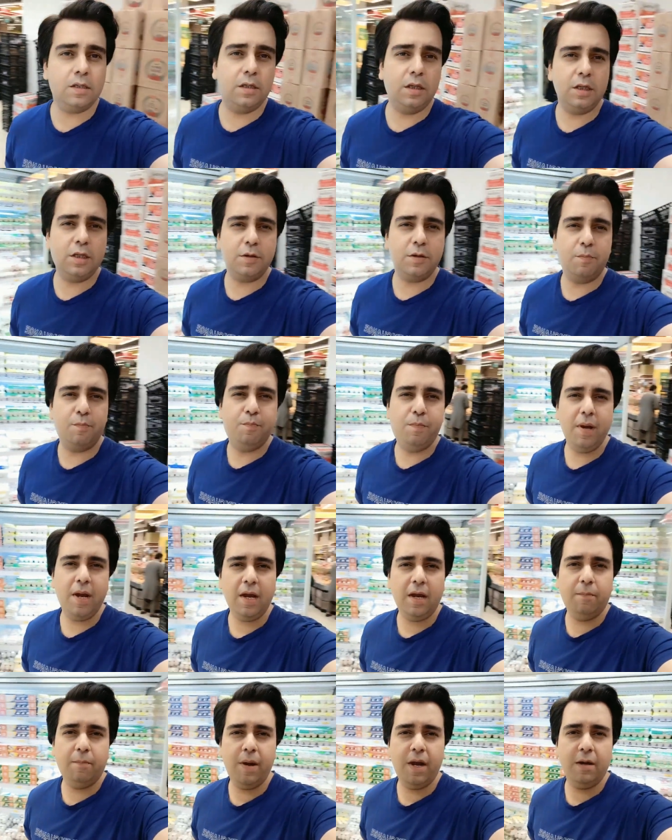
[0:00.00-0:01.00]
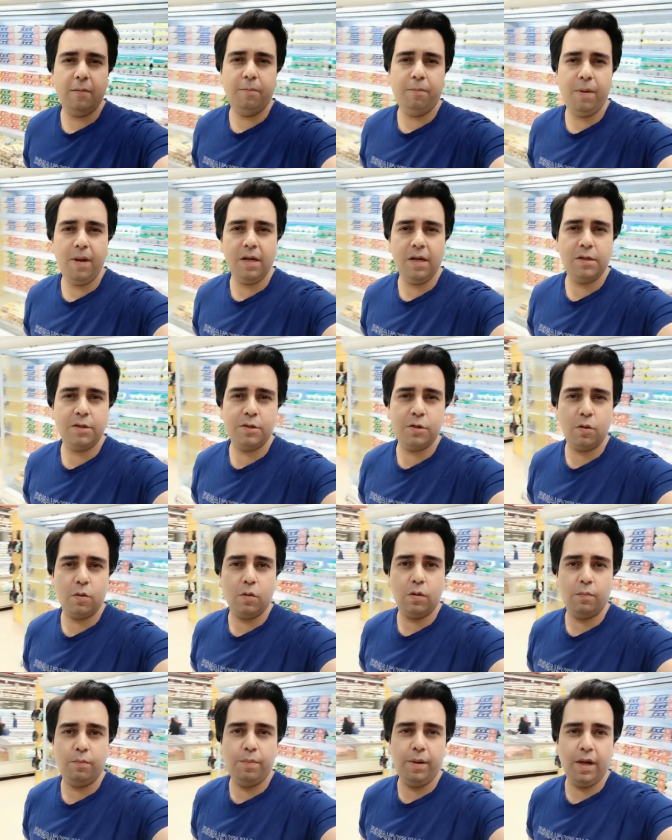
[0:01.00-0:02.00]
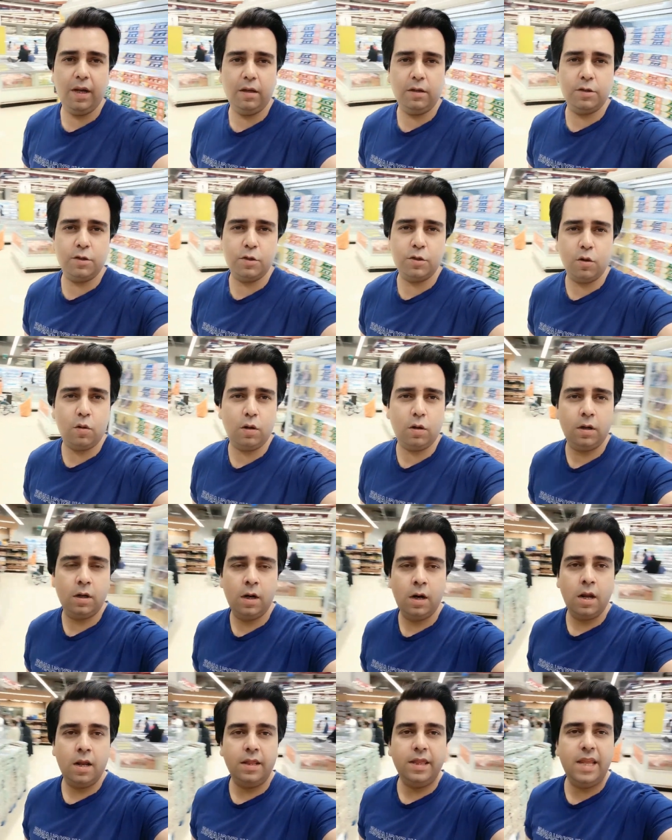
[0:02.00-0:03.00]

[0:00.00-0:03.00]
It's a big, big, big store, big store. They